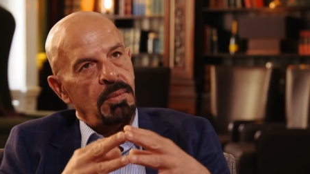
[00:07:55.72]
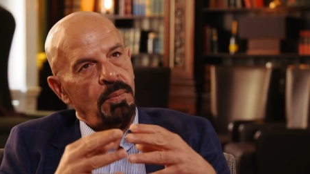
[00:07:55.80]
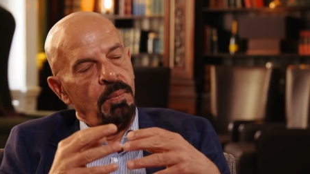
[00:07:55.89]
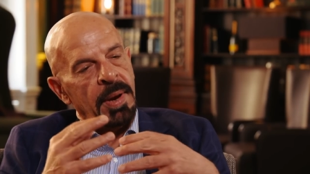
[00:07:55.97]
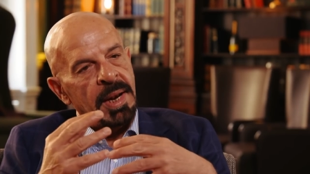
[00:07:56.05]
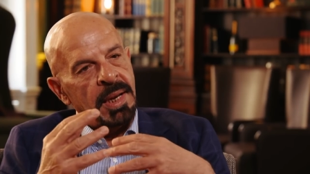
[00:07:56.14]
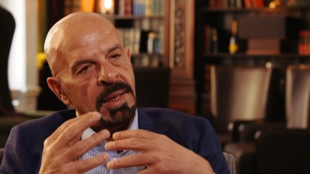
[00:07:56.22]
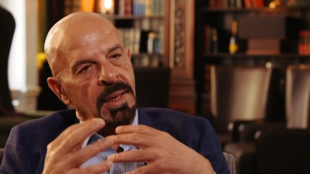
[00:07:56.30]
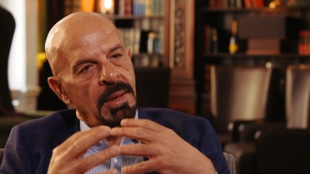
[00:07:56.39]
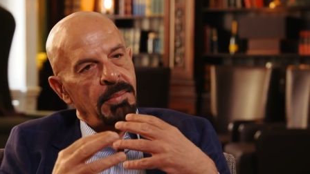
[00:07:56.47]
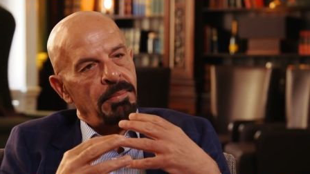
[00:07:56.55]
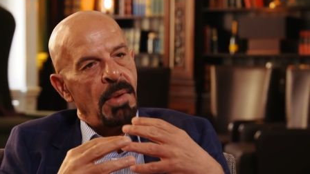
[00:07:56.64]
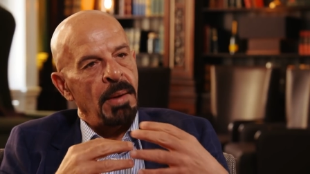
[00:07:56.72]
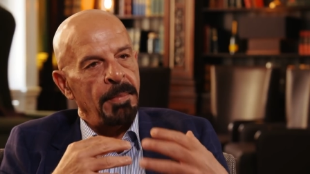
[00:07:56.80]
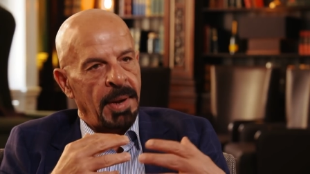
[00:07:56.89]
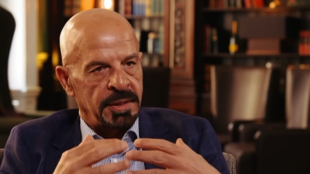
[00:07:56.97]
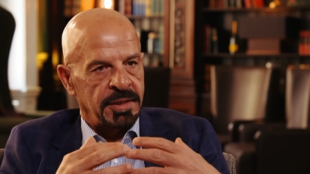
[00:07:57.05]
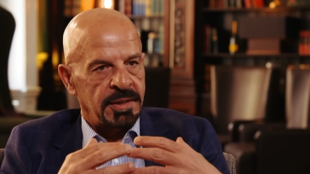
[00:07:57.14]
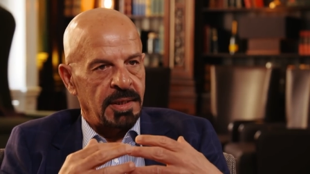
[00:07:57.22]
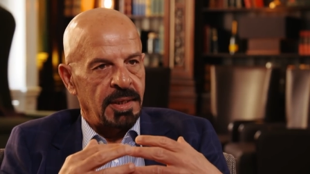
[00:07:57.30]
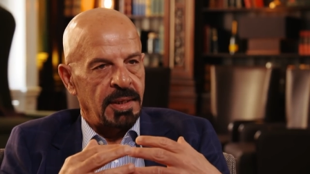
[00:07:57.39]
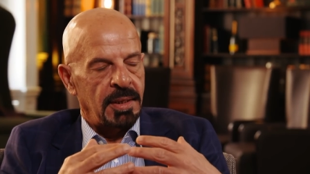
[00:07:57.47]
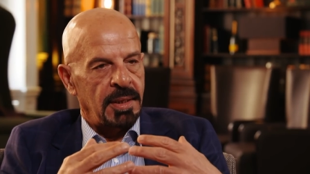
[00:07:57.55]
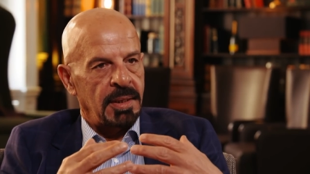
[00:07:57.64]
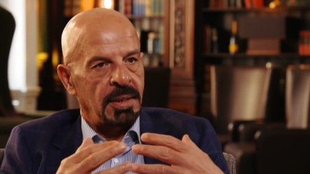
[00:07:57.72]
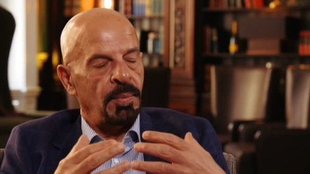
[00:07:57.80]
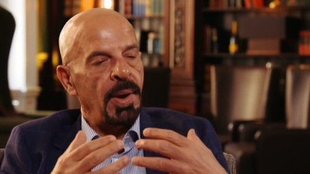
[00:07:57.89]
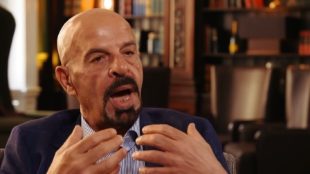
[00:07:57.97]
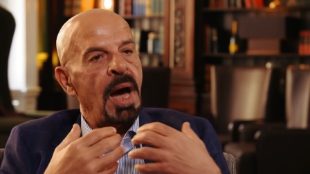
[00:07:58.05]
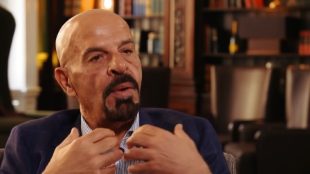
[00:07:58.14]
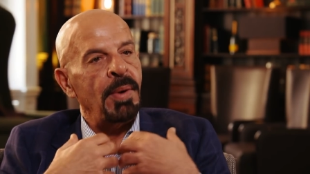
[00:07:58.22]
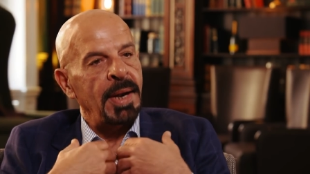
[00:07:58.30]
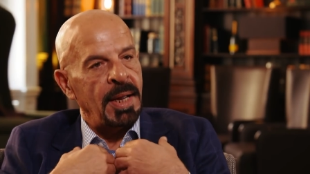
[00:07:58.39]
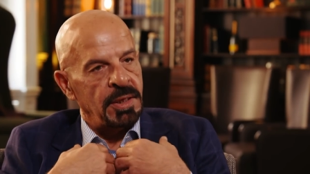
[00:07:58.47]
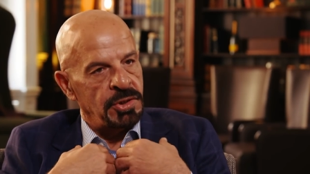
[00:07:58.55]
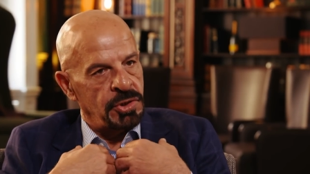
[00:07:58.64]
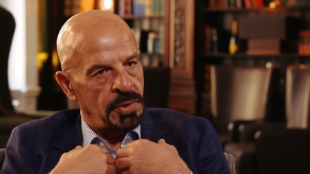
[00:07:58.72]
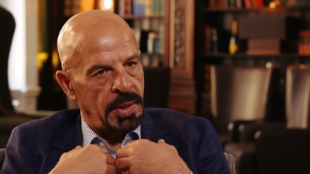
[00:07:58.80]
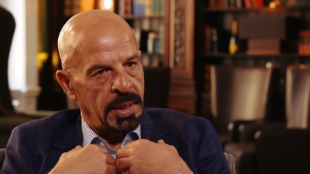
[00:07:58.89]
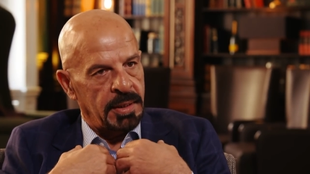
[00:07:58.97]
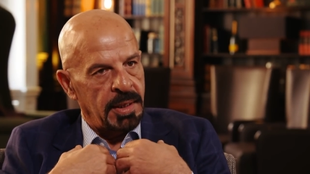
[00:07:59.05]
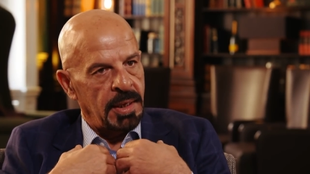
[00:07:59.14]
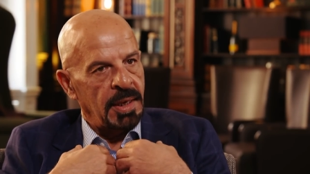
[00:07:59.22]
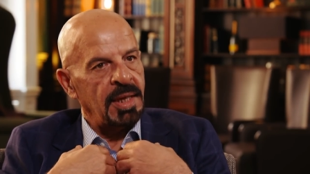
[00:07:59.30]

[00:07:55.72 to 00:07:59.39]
winning moments the way I want to enjoy it,